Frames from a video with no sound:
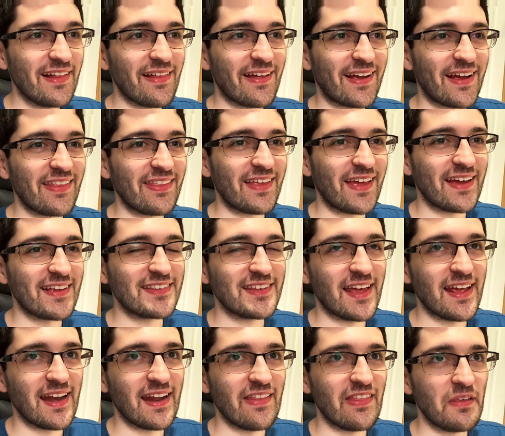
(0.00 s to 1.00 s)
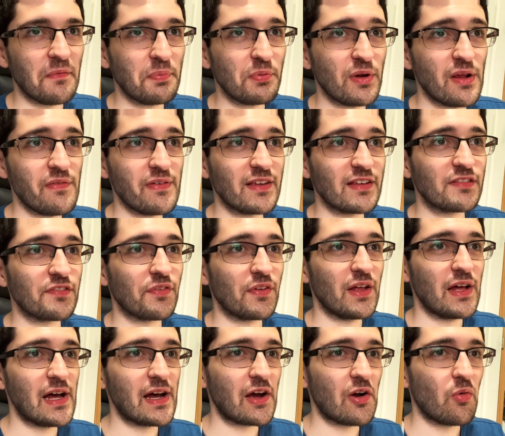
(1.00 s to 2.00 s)
like I think I said in the previous
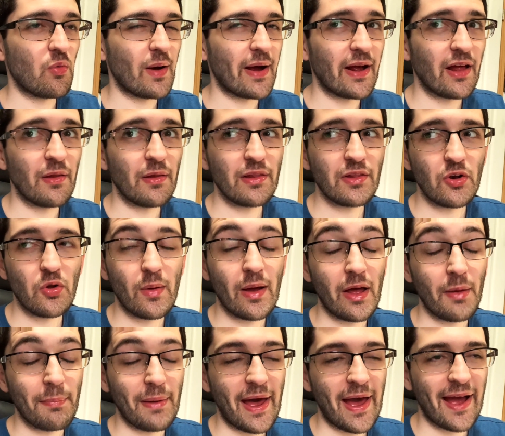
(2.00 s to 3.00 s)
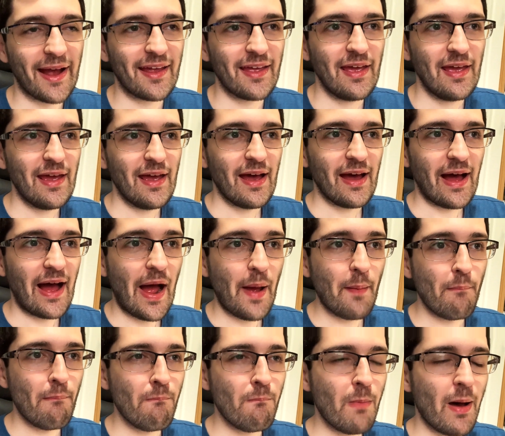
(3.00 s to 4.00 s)
vlog a while, a little while back,
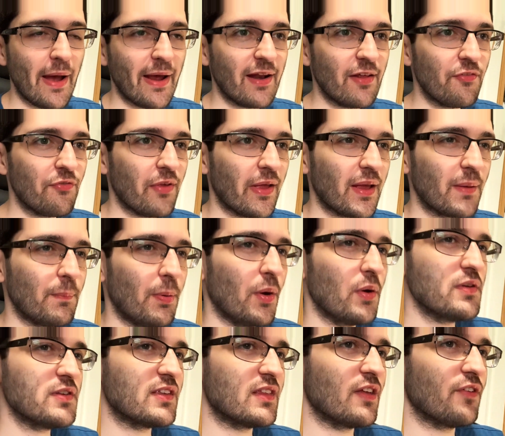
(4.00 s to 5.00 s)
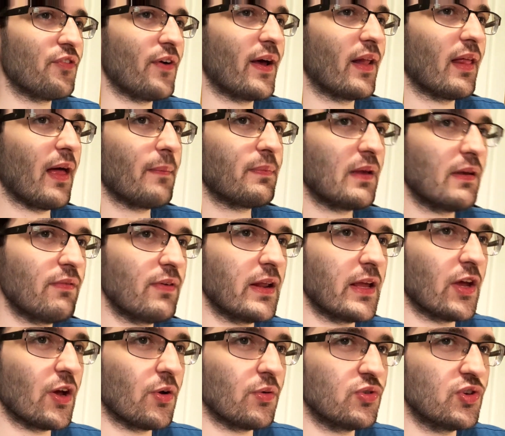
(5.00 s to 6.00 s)
I might have like posted the final update
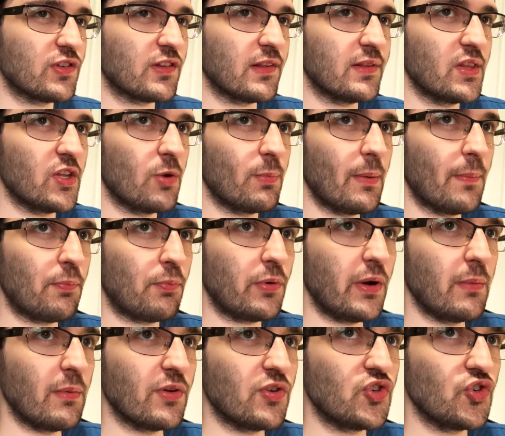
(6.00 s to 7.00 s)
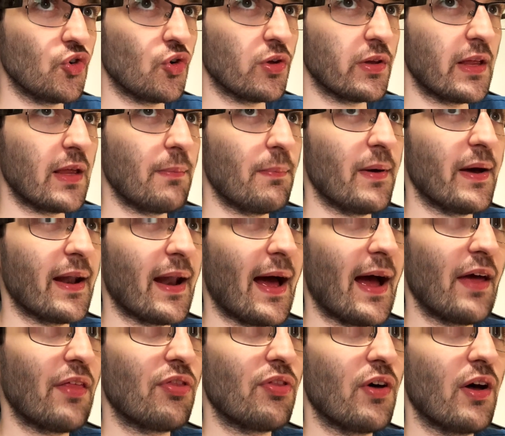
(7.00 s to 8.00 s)
video just a little bit prematurely, but
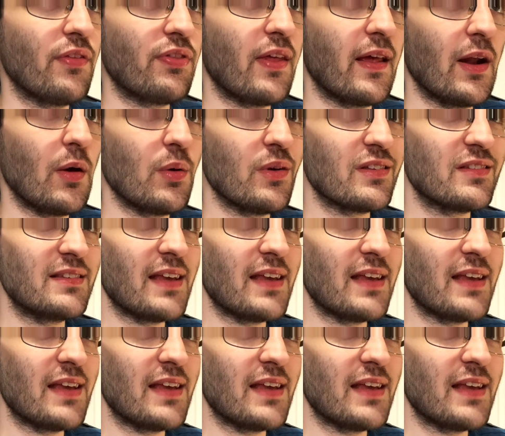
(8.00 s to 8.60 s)
I thought that it was